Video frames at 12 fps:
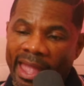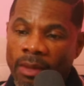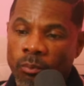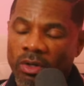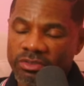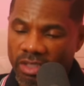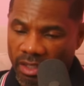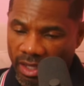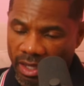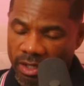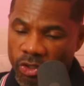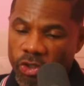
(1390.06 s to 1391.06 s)
And once
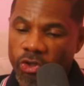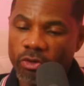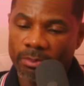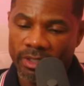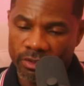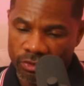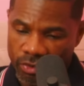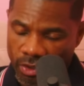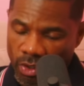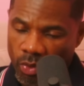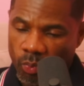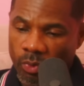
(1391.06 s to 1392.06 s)
again, humans,
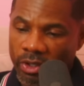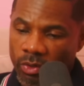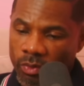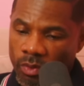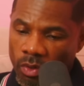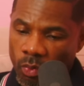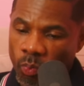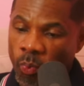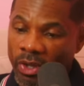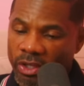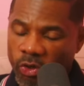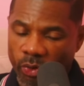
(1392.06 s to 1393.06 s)
we
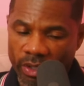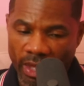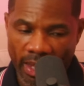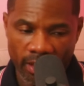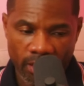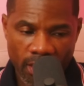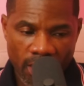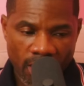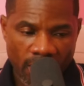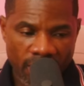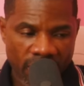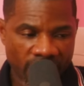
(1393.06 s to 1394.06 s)
create
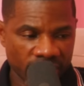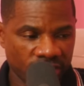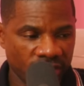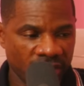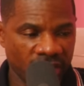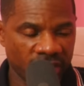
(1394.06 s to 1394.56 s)
this